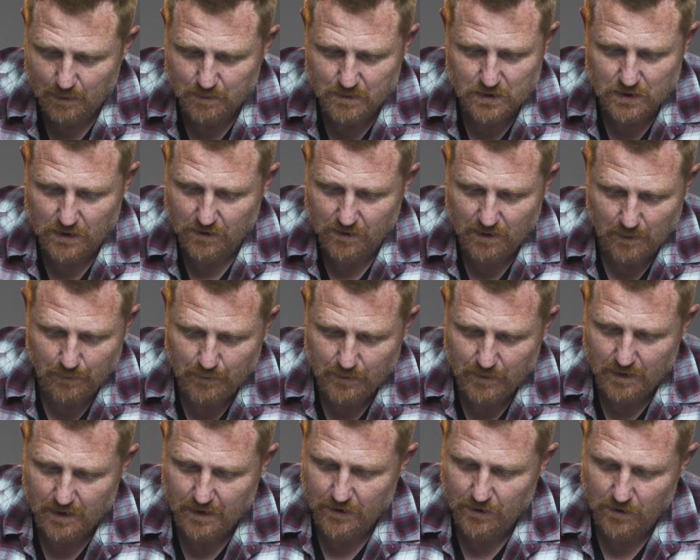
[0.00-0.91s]
so that
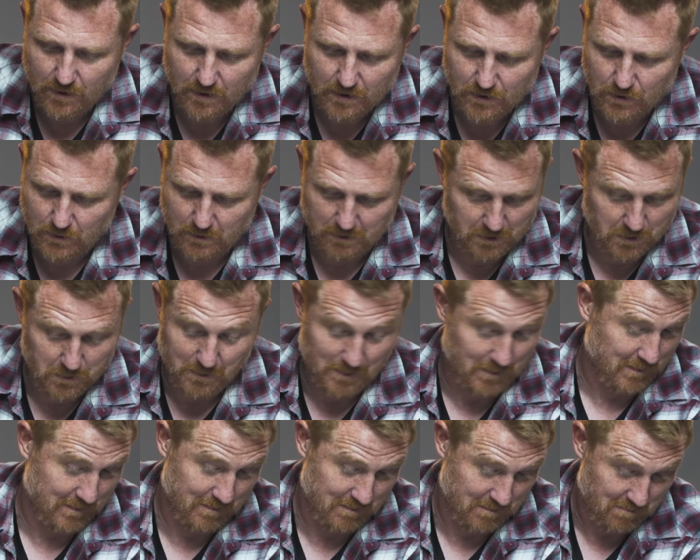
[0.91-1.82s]
you
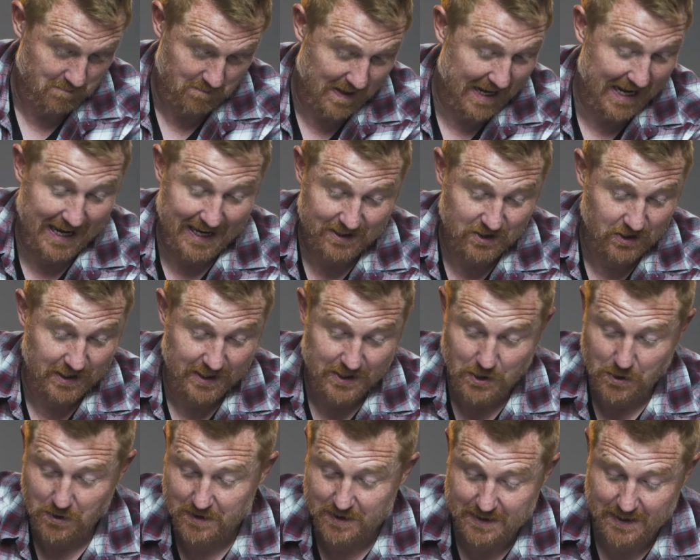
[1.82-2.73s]
may actually
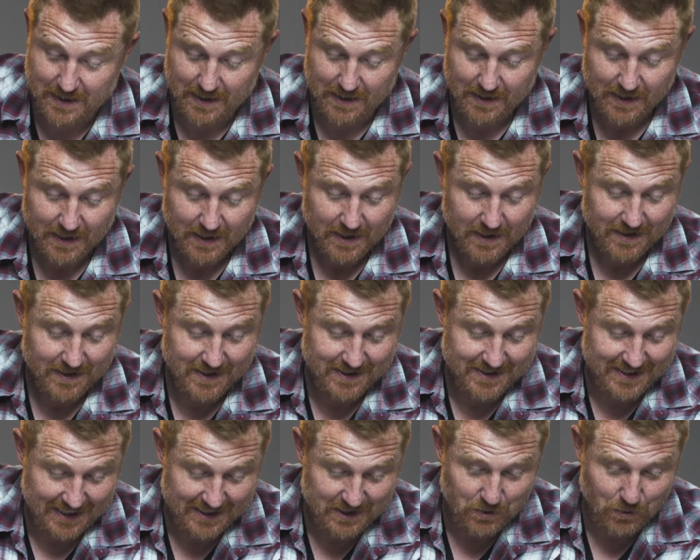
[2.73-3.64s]
notice that the
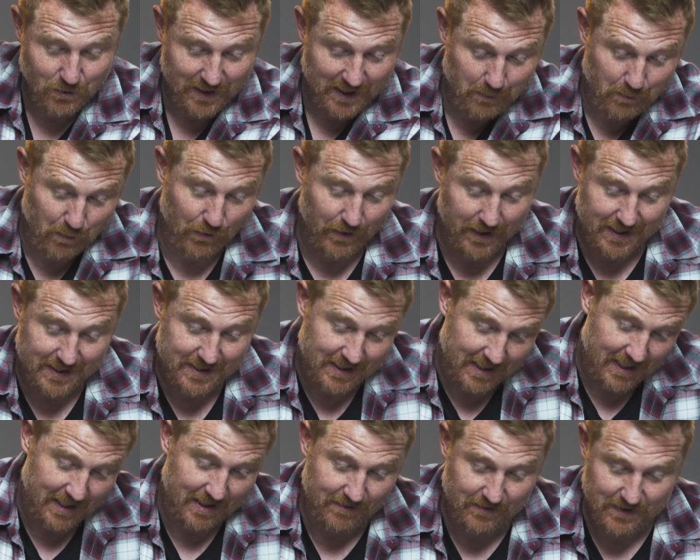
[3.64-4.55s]
620 print
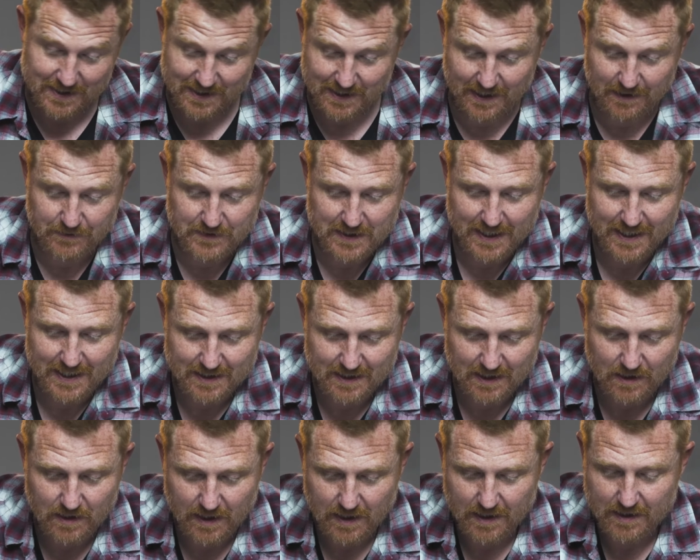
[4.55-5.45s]
kind of is lifting at
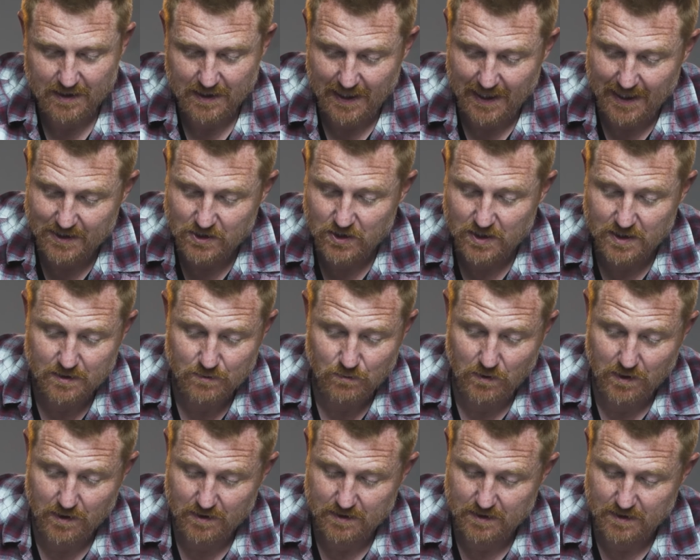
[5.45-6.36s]
the edges,
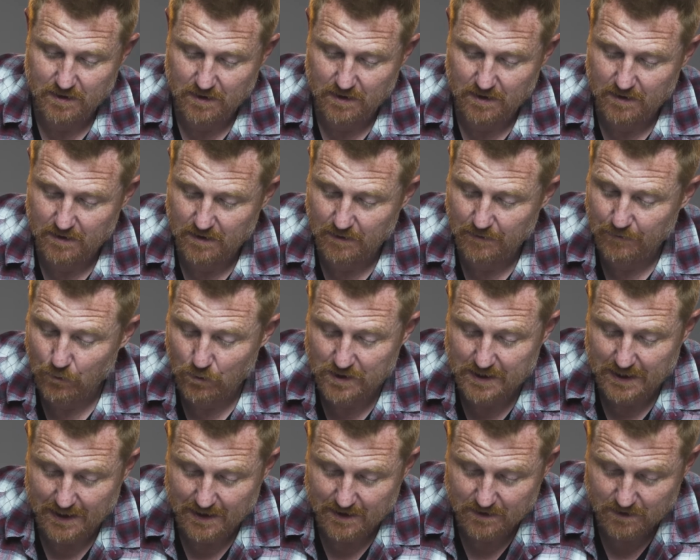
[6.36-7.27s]
whereas the
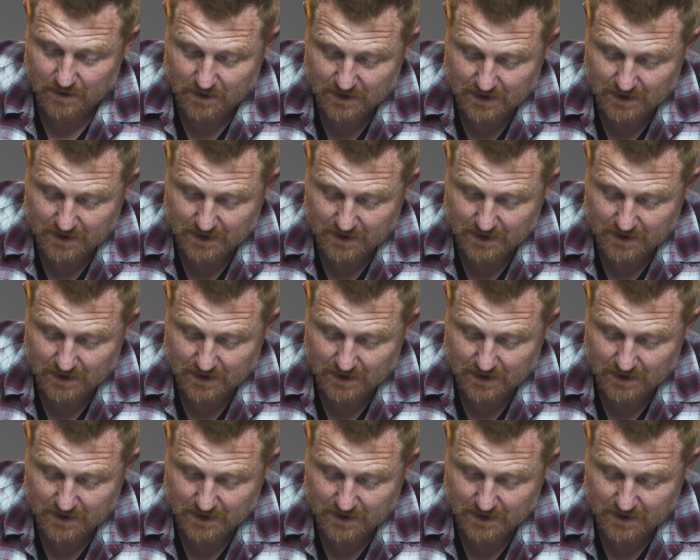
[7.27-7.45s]
410